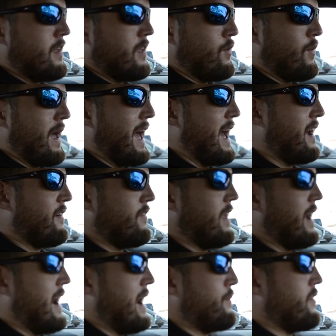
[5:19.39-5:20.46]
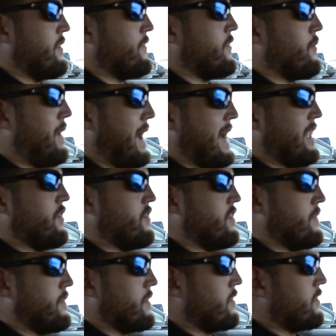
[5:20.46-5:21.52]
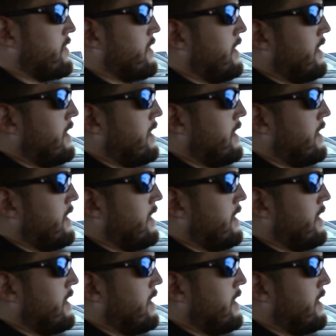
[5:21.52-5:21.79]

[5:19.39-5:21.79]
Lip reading: you have the option for paddle shifters.